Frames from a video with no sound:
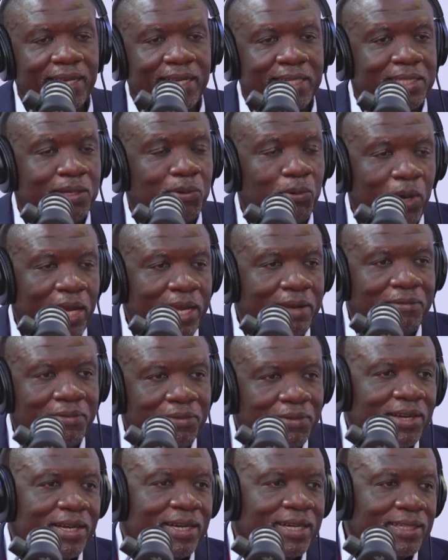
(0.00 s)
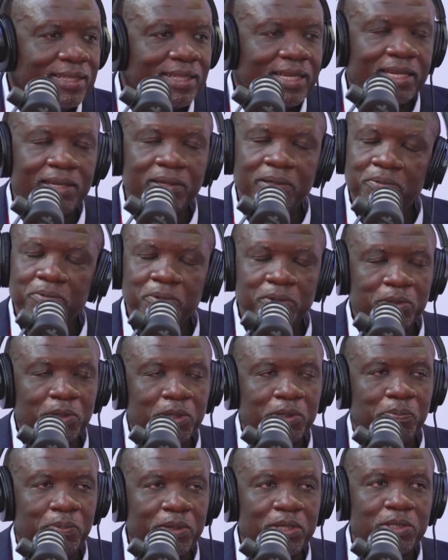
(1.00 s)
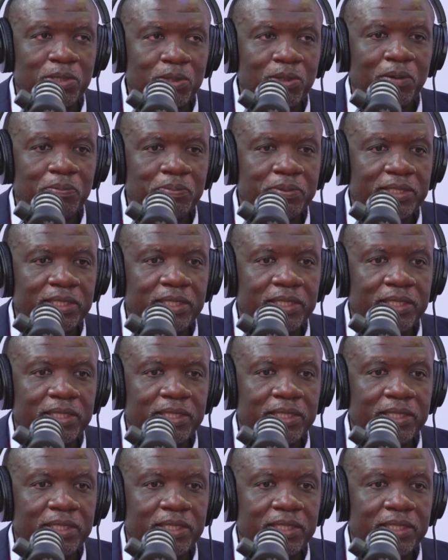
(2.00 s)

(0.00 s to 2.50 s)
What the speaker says: it's a wave that it will not be stopped.